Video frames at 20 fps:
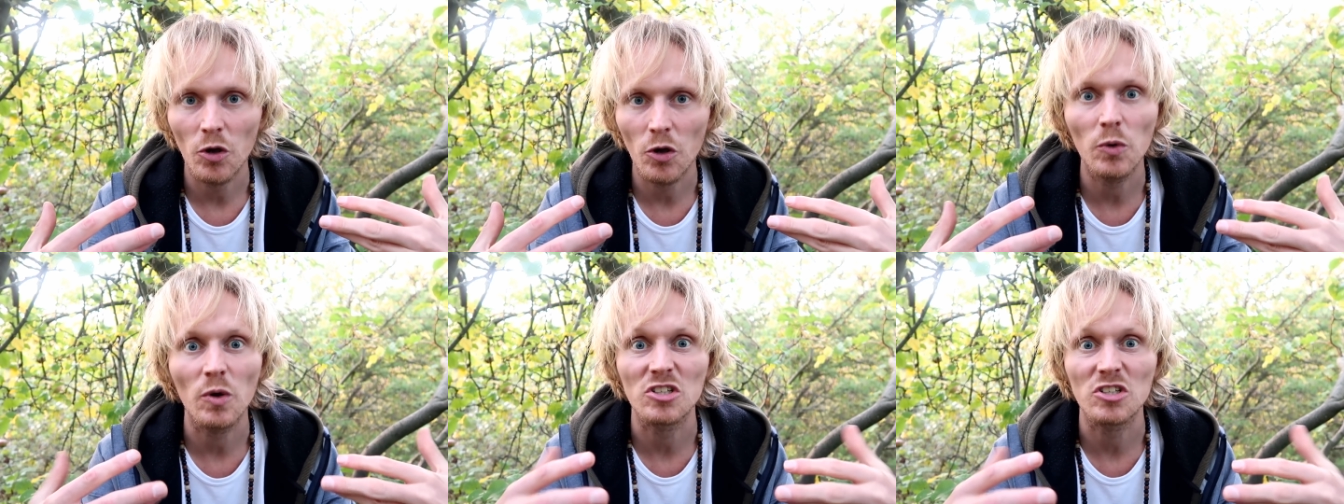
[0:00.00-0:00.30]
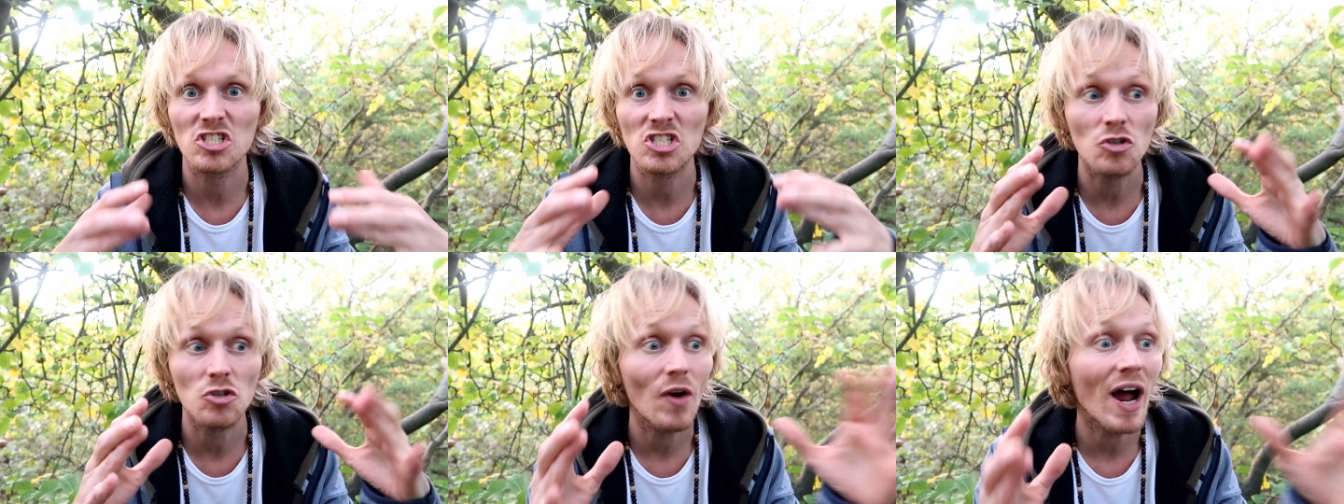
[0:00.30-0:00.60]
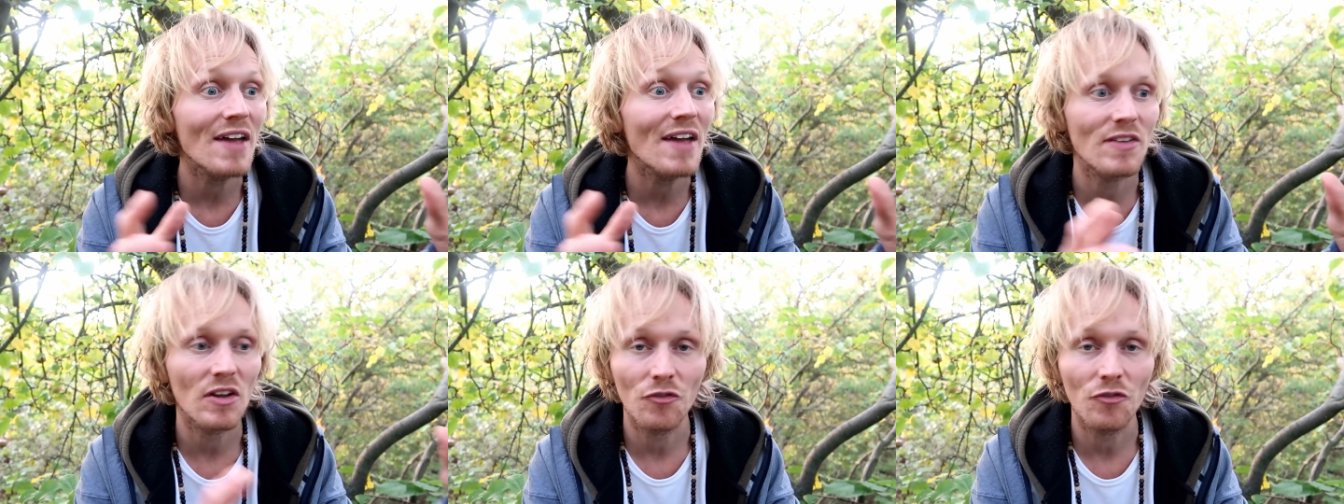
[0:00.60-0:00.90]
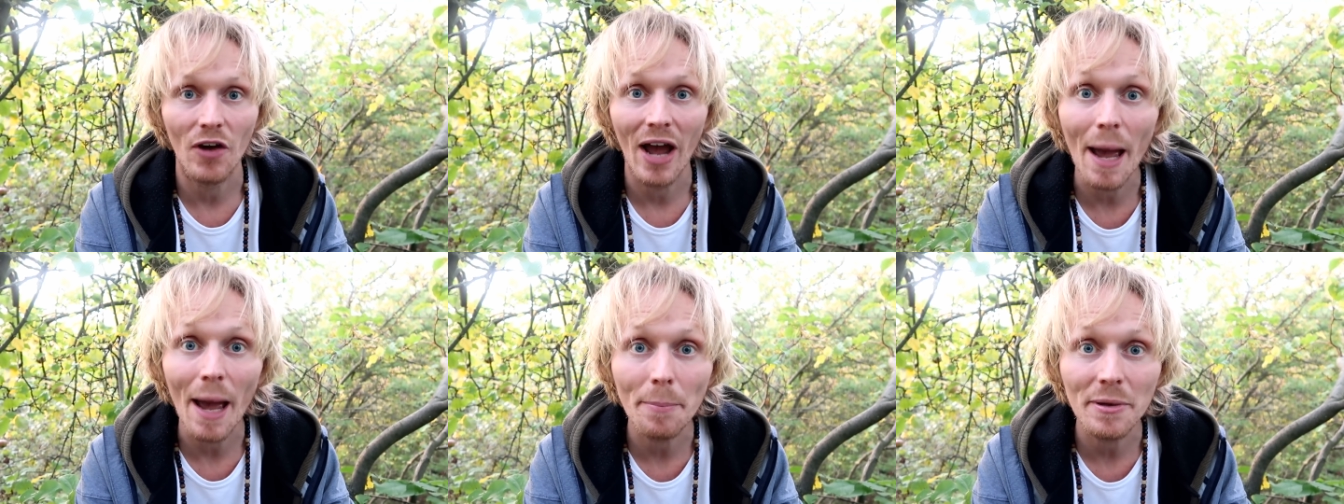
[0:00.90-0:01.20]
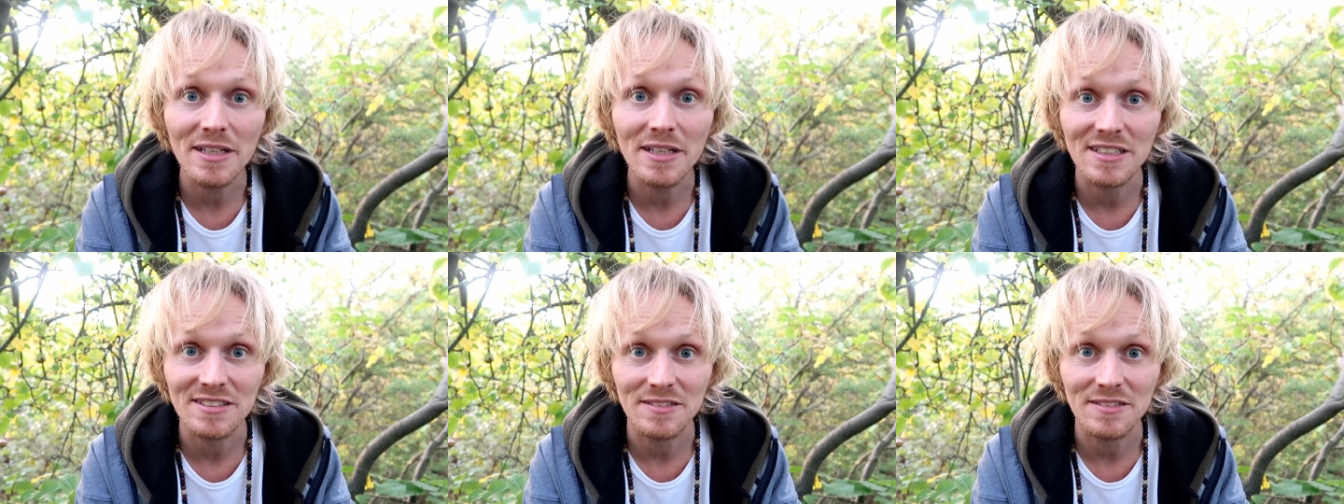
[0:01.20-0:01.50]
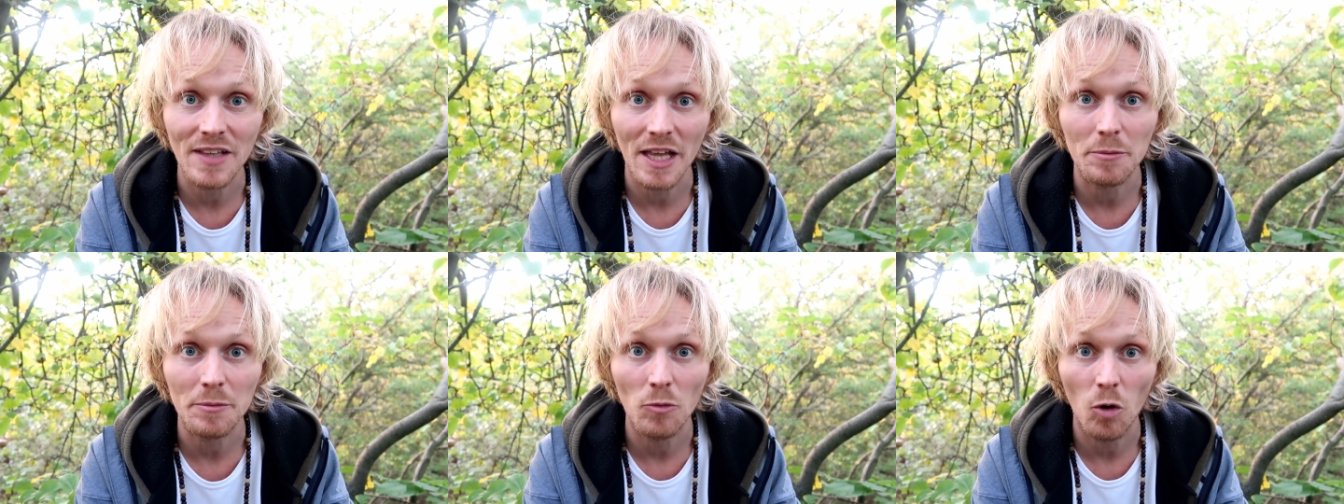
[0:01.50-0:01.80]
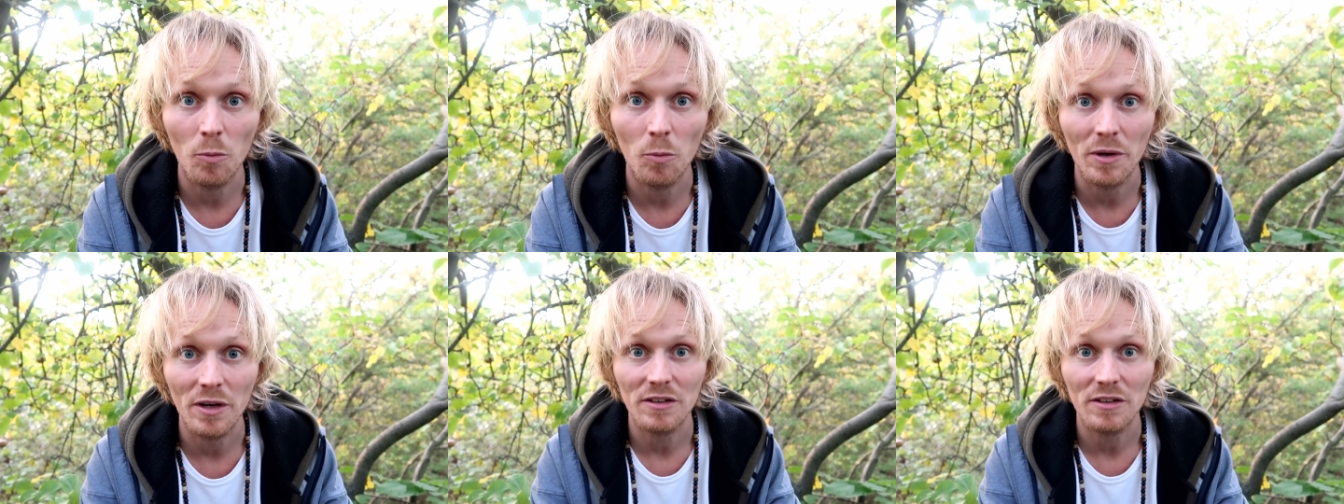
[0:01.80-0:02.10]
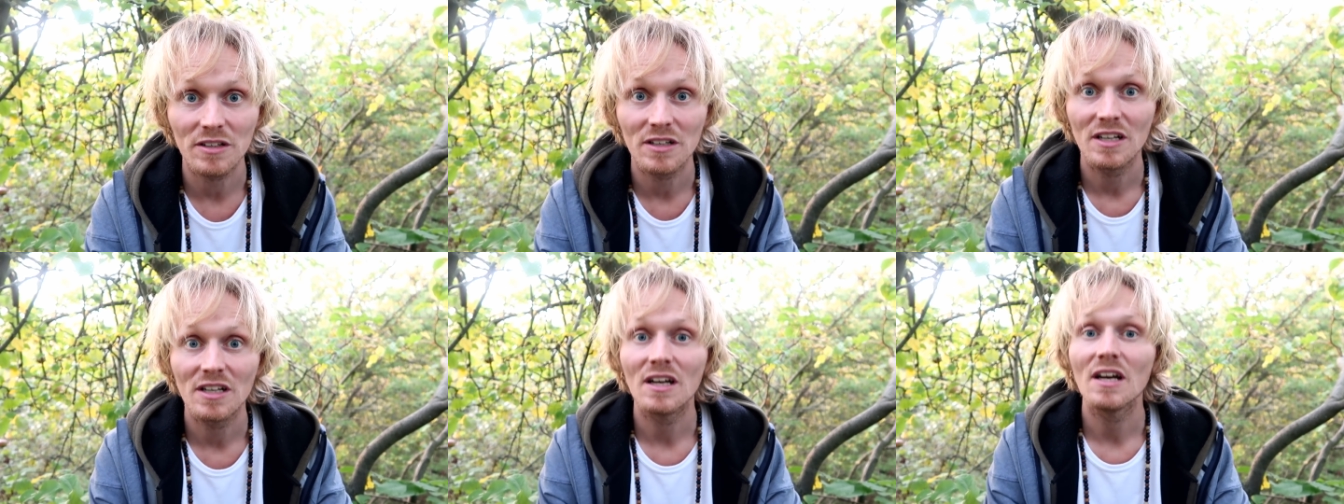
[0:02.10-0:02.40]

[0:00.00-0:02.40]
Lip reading: You're not striving for happiness in that moment.